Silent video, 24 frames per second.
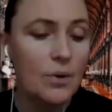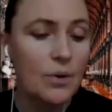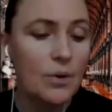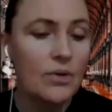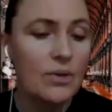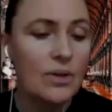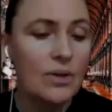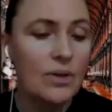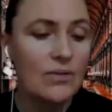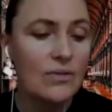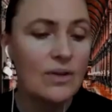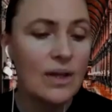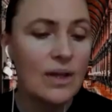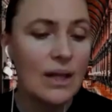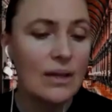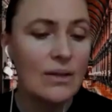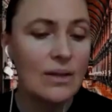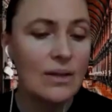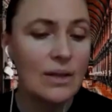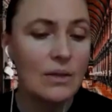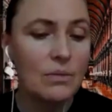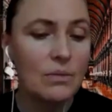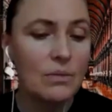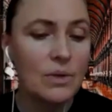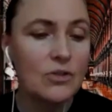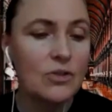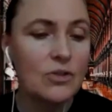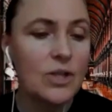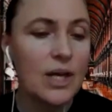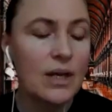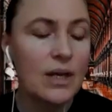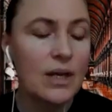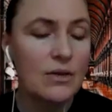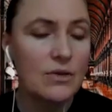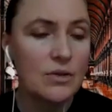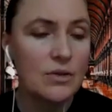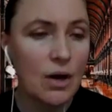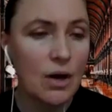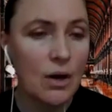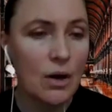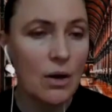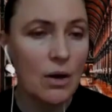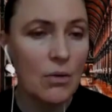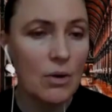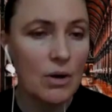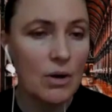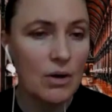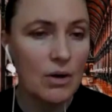point is that it will change
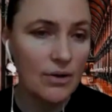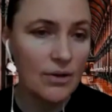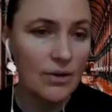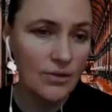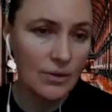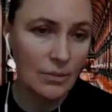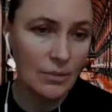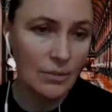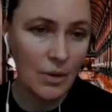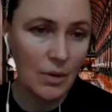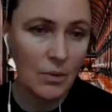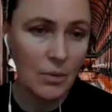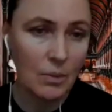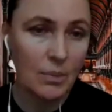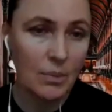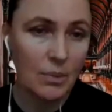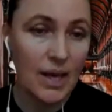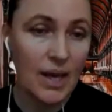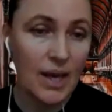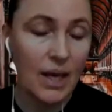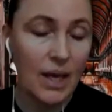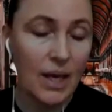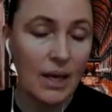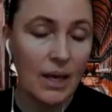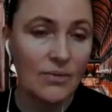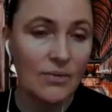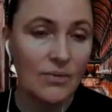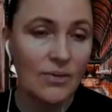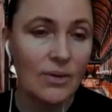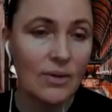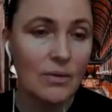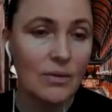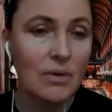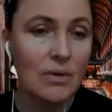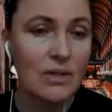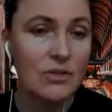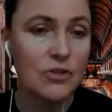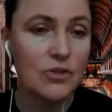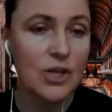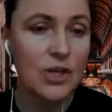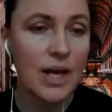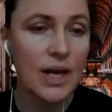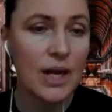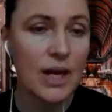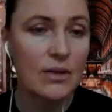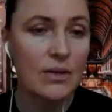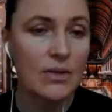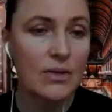how our customer behaves. It will
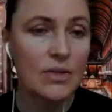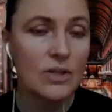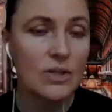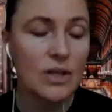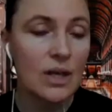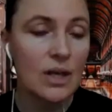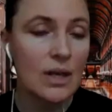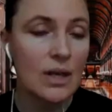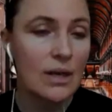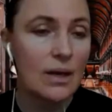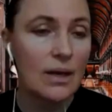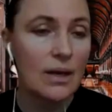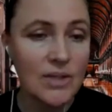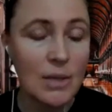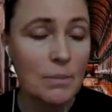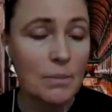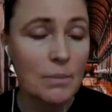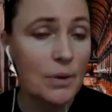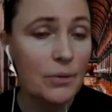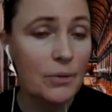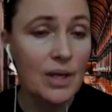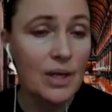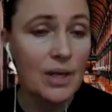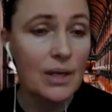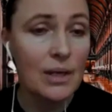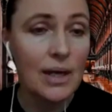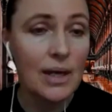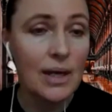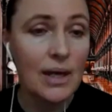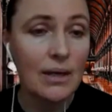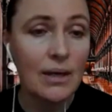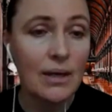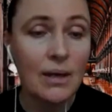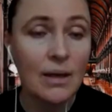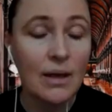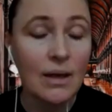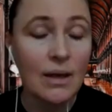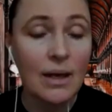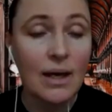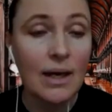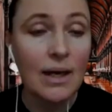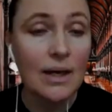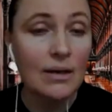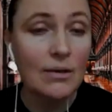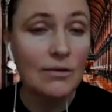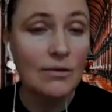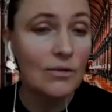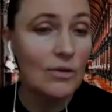change simple thing like,
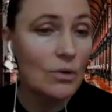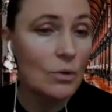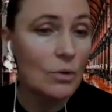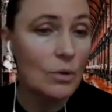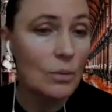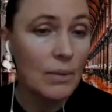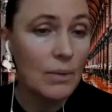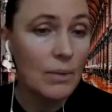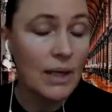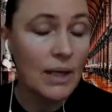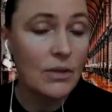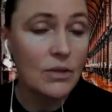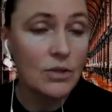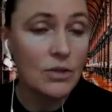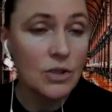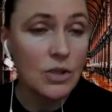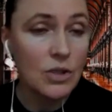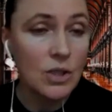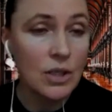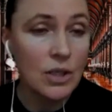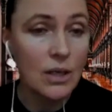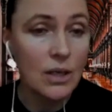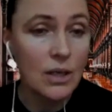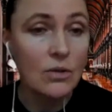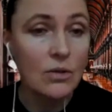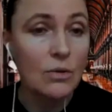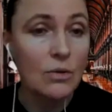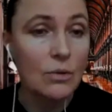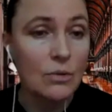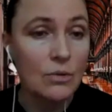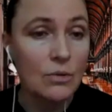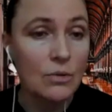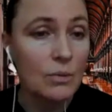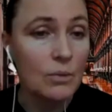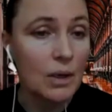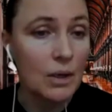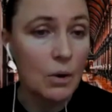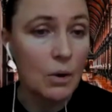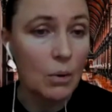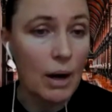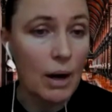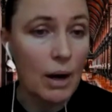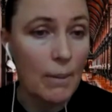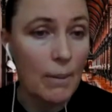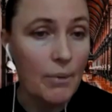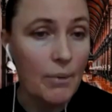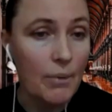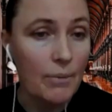I assume energy use will
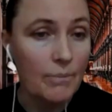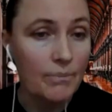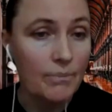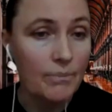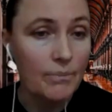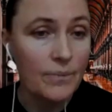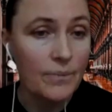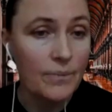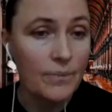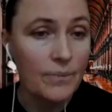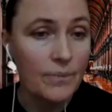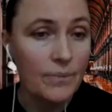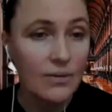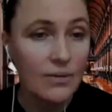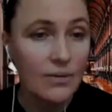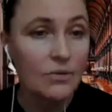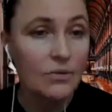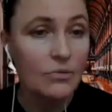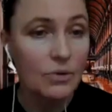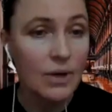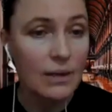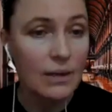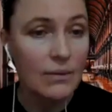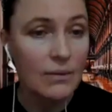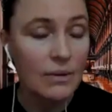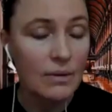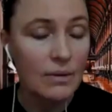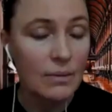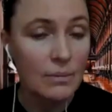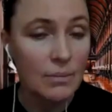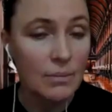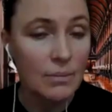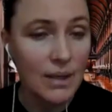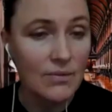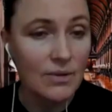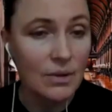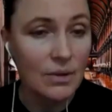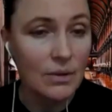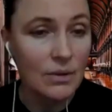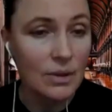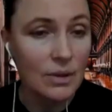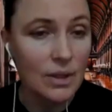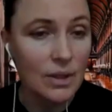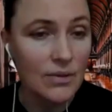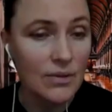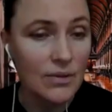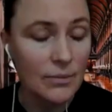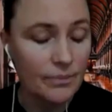go up as a trend based
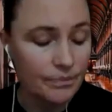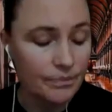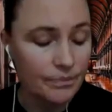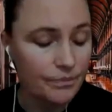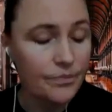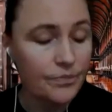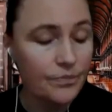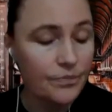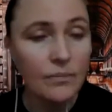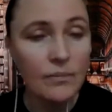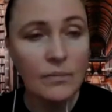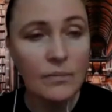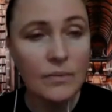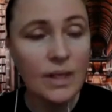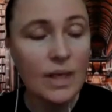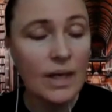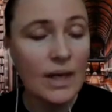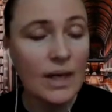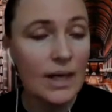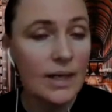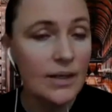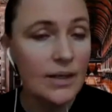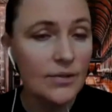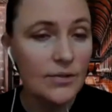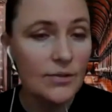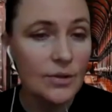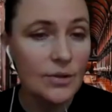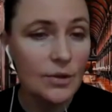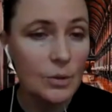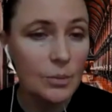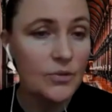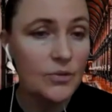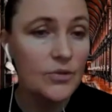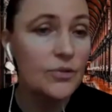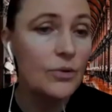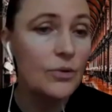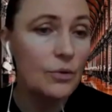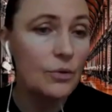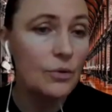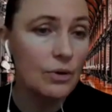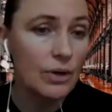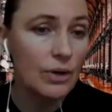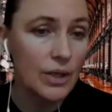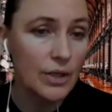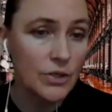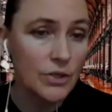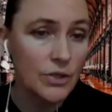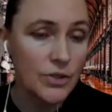on this. I assume
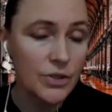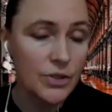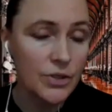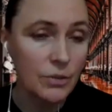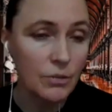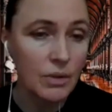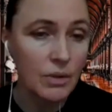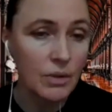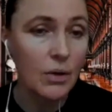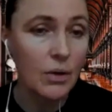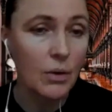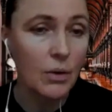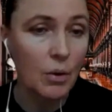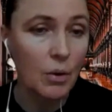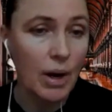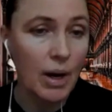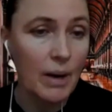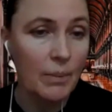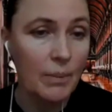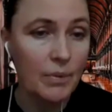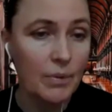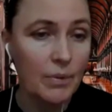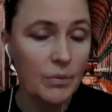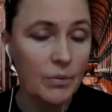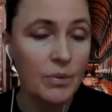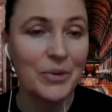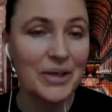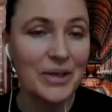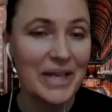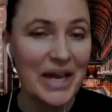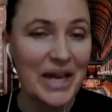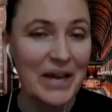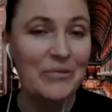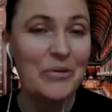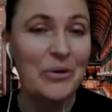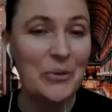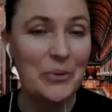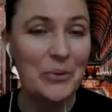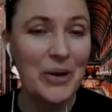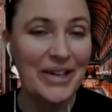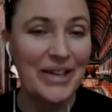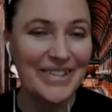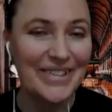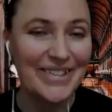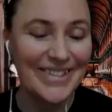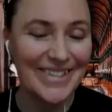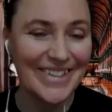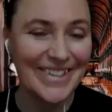storage will go up when
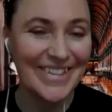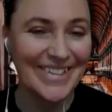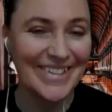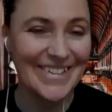everyone